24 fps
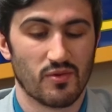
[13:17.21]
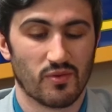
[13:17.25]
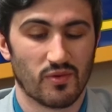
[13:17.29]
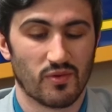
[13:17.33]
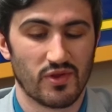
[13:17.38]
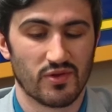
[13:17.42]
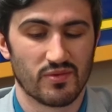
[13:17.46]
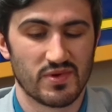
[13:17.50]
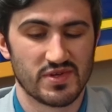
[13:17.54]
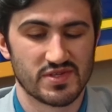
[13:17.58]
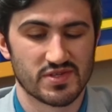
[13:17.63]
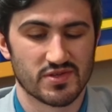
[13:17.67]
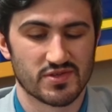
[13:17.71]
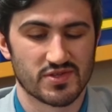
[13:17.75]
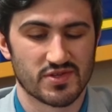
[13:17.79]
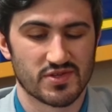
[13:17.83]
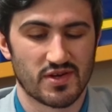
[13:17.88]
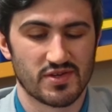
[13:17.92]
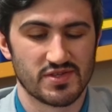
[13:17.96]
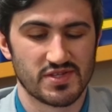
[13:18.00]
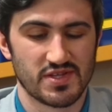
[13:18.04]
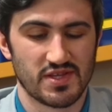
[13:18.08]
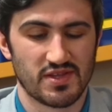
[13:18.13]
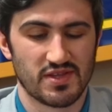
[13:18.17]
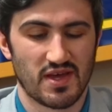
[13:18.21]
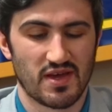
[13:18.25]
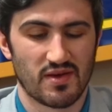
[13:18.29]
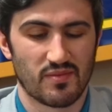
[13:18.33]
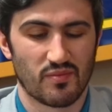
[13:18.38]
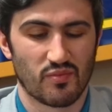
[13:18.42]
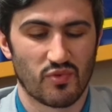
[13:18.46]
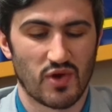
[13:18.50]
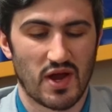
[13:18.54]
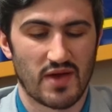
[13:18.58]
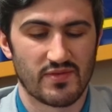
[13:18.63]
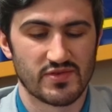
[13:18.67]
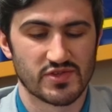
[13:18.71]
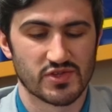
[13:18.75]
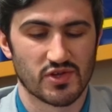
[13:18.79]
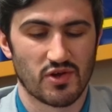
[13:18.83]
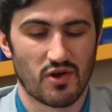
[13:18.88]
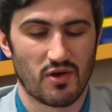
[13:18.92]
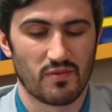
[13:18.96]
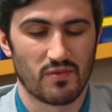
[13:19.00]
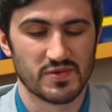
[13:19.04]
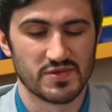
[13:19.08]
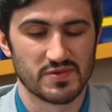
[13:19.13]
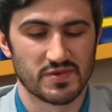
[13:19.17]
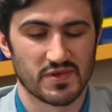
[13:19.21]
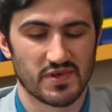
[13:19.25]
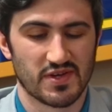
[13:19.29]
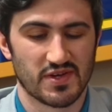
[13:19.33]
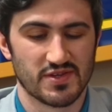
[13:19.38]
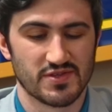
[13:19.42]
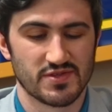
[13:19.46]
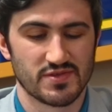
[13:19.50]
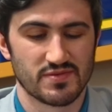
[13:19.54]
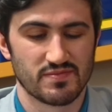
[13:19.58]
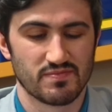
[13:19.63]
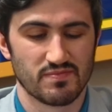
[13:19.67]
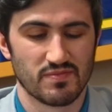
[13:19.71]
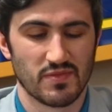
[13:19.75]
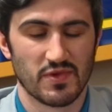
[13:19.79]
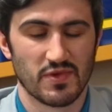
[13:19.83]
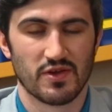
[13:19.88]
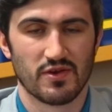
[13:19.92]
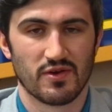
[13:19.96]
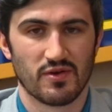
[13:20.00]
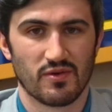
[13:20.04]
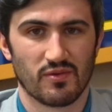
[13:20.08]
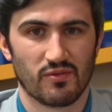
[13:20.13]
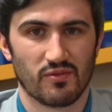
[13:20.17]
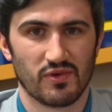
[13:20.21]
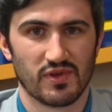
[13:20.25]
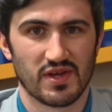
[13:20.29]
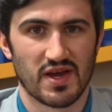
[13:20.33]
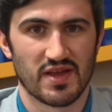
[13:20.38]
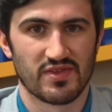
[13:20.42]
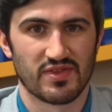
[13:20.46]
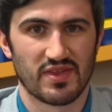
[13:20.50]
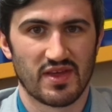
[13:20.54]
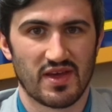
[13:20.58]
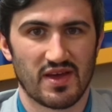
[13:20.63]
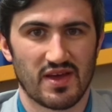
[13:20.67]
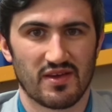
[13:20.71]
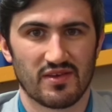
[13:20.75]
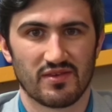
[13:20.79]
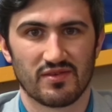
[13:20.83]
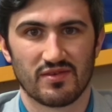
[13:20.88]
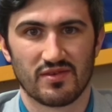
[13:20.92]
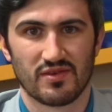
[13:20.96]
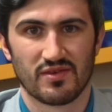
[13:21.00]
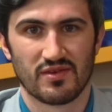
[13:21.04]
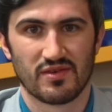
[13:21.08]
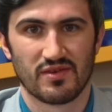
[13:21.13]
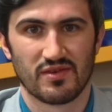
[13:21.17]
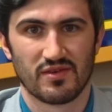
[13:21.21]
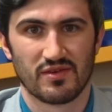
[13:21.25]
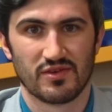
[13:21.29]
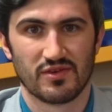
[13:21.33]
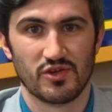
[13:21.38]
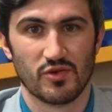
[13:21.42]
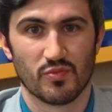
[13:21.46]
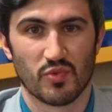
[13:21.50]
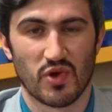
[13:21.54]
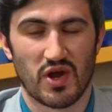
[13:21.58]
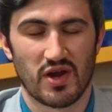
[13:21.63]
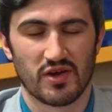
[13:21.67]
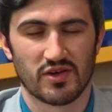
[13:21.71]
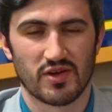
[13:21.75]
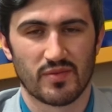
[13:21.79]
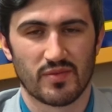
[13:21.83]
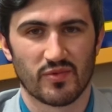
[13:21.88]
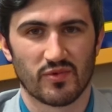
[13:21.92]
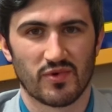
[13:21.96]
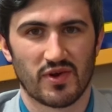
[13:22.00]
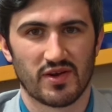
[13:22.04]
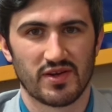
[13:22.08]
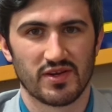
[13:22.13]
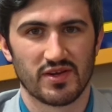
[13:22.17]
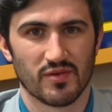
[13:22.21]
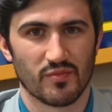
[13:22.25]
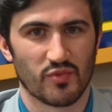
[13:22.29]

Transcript: one of the reasons they're starting to see that profits go up is because you got that new product up and running.